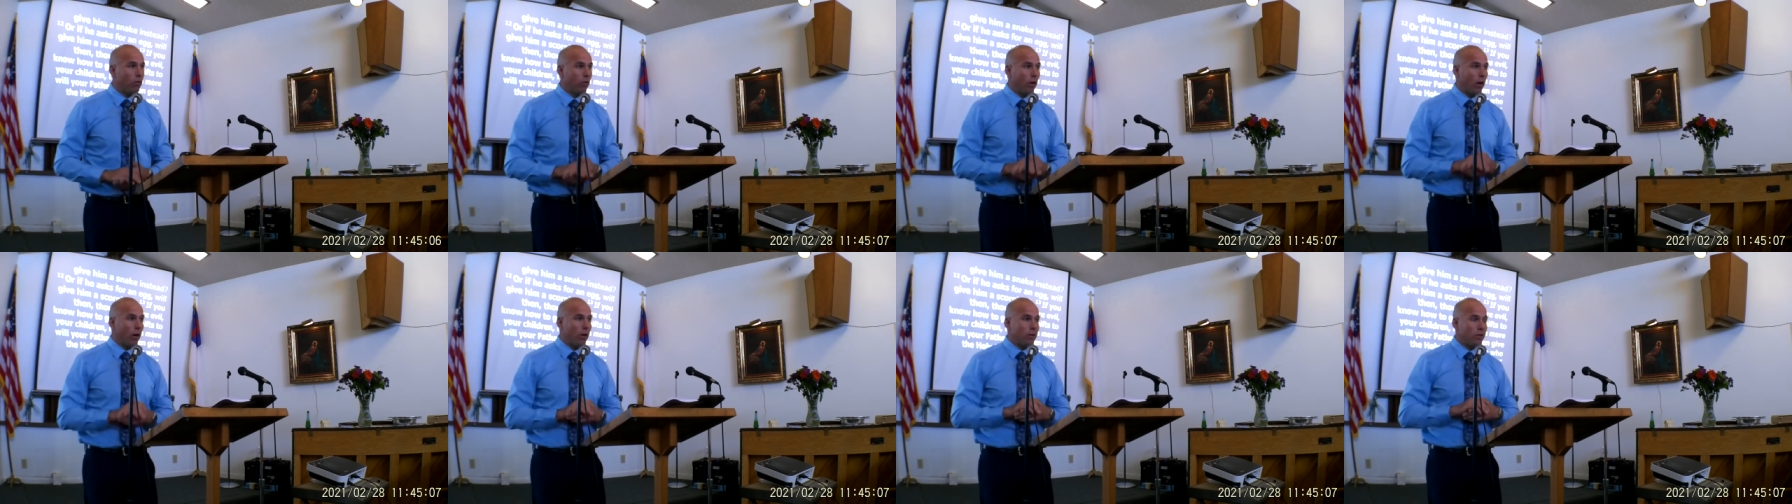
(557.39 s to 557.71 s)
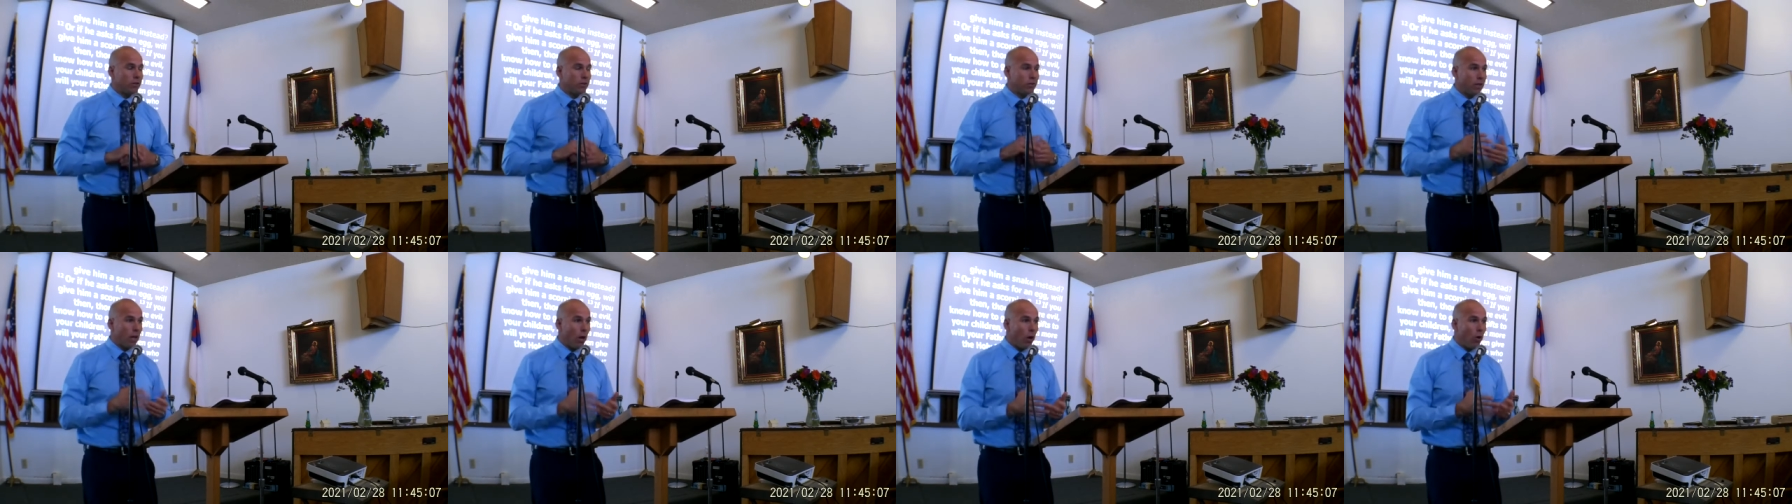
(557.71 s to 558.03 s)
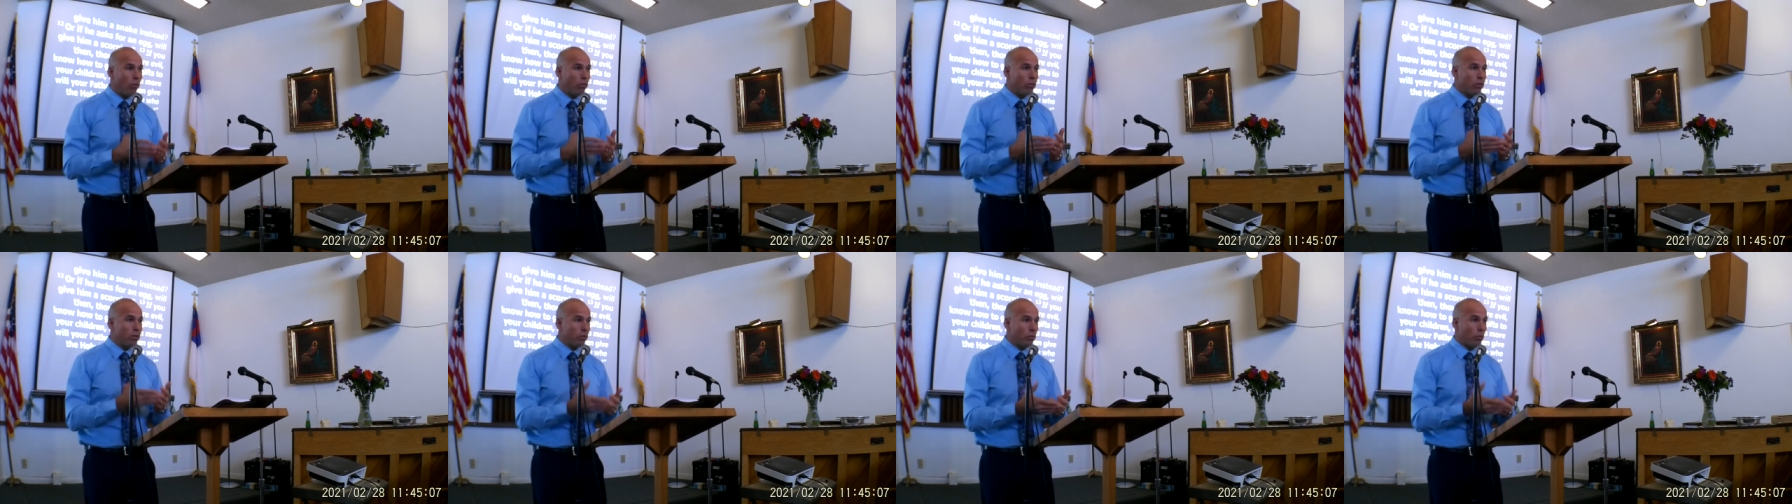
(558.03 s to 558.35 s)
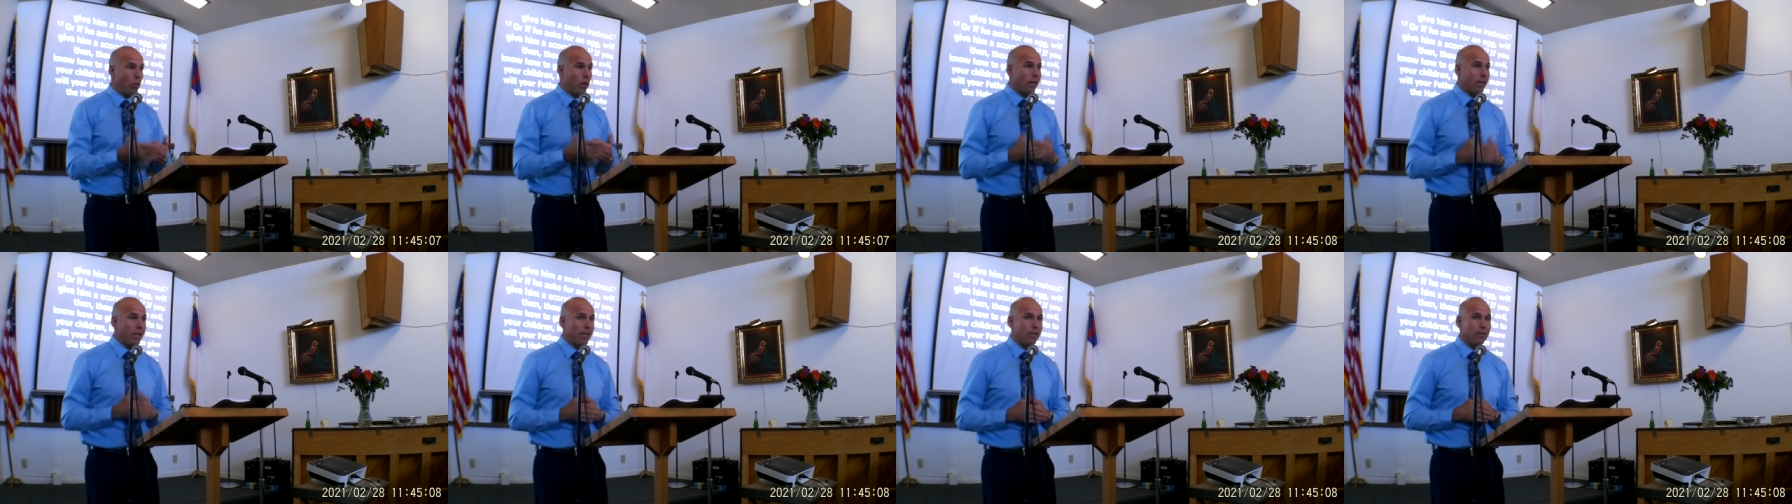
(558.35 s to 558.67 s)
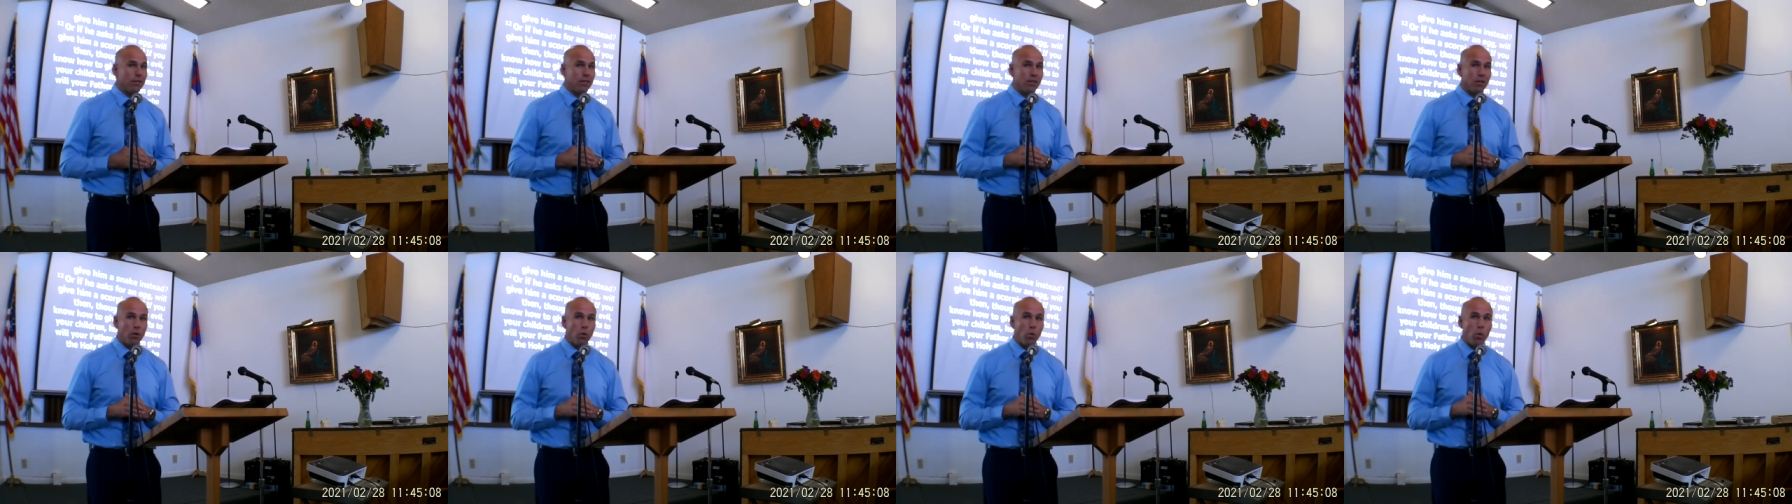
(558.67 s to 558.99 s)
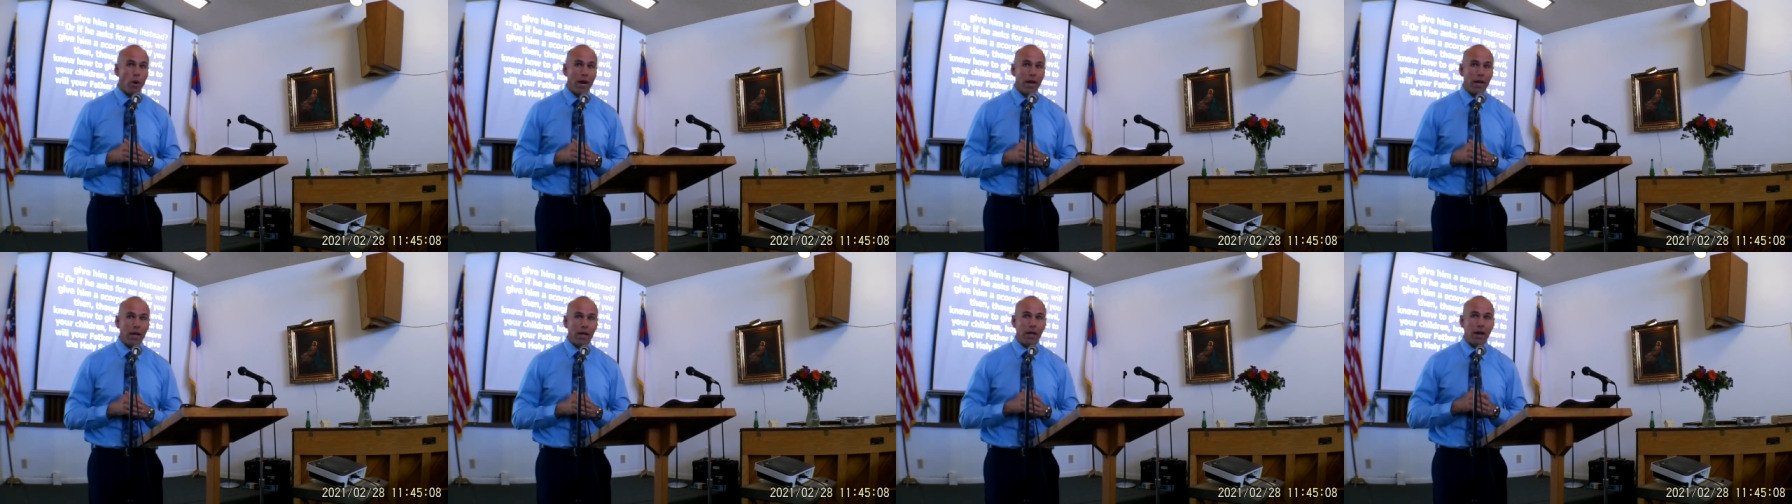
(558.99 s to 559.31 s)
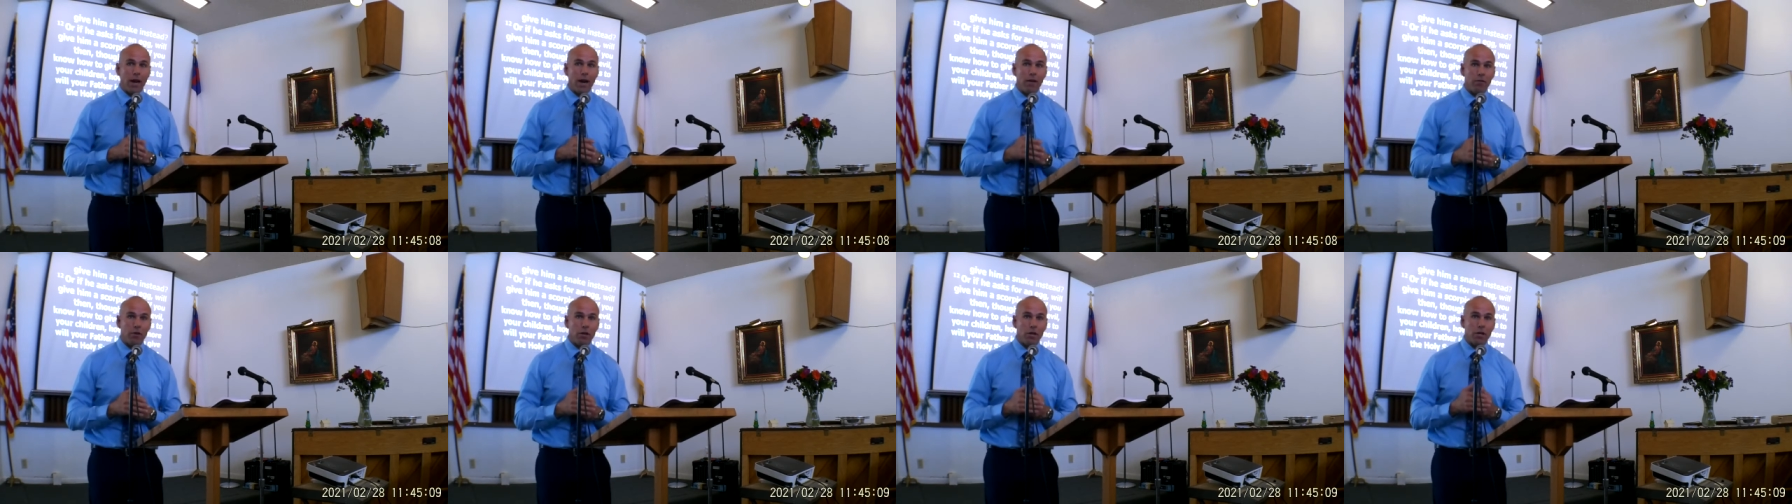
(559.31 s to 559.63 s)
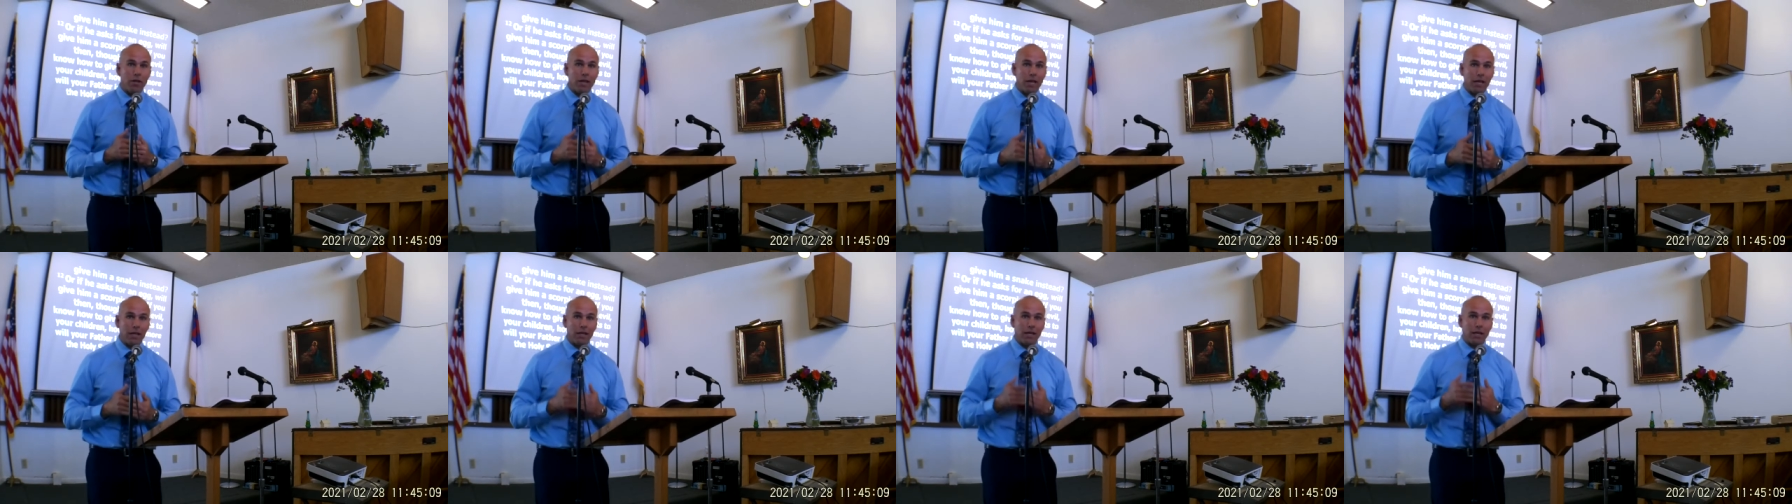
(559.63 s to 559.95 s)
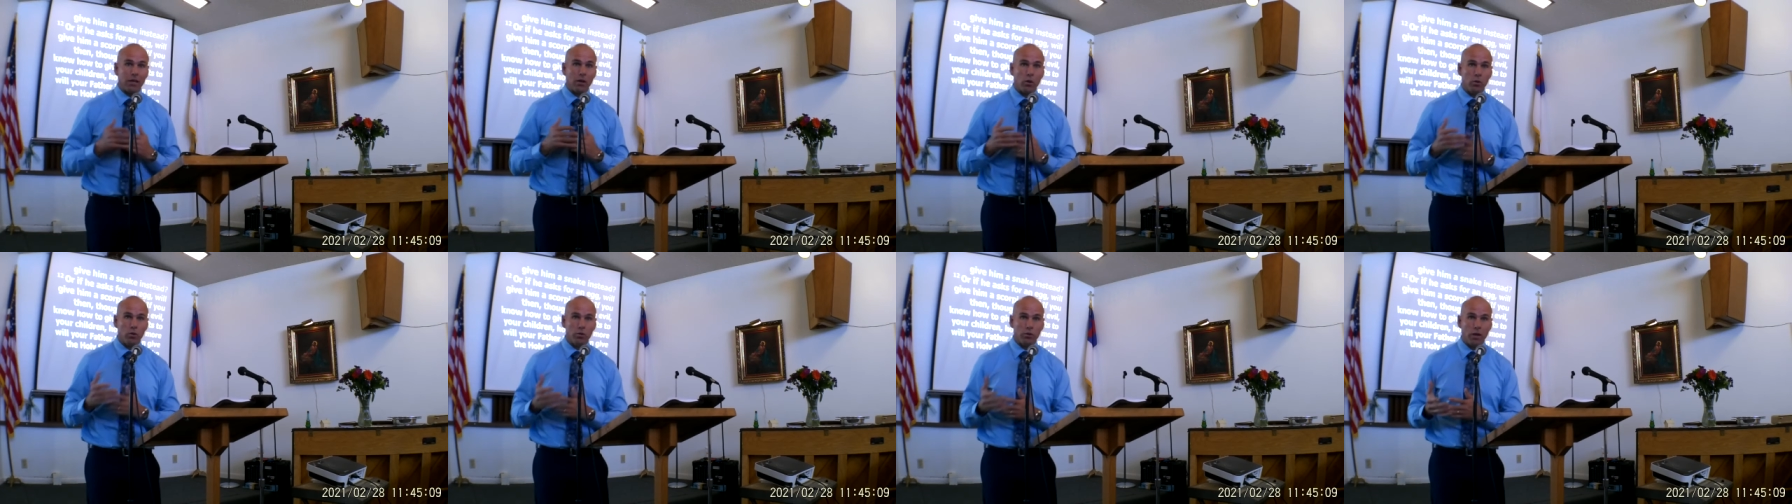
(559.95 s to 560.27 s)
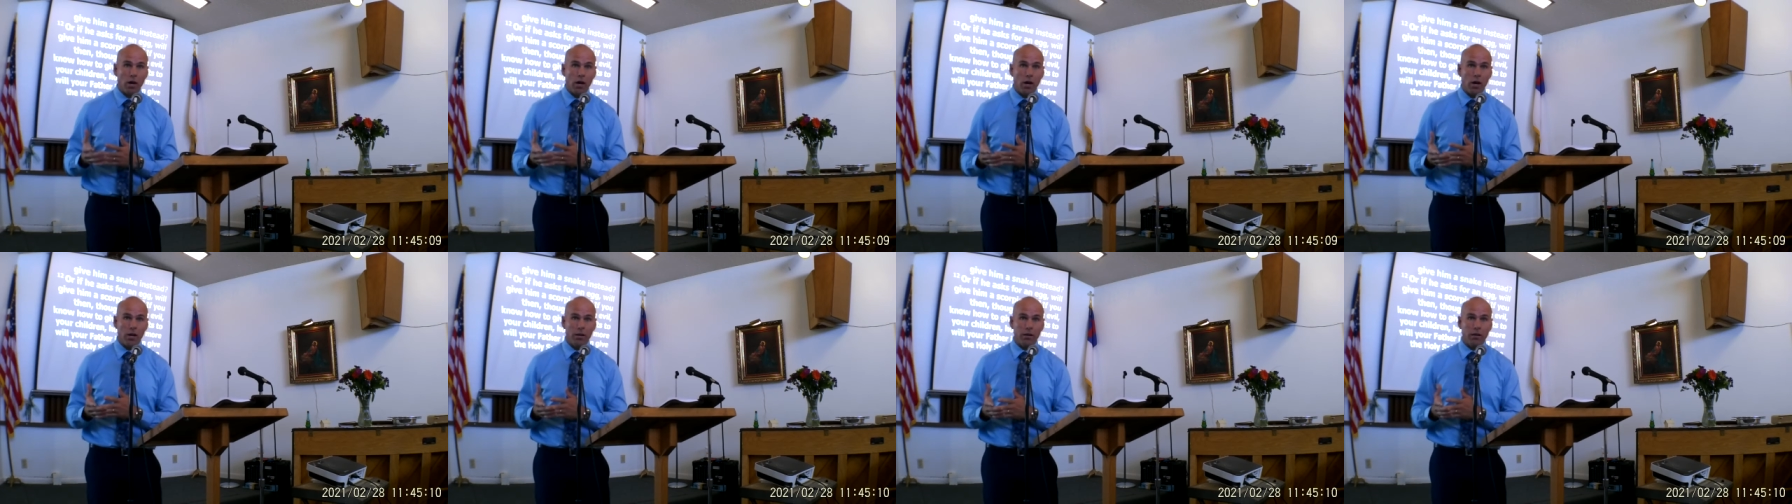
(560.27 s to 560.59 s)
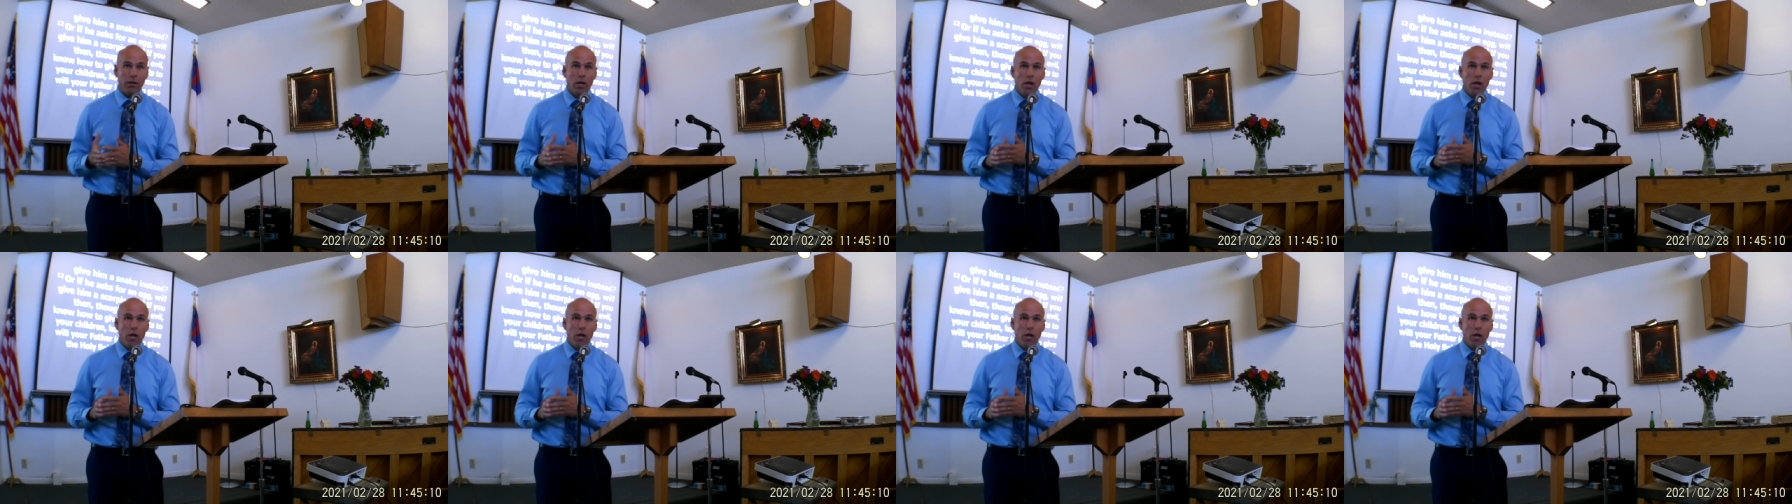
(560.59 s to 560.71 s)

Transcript: Our self is what gets in the way in everything that goes on.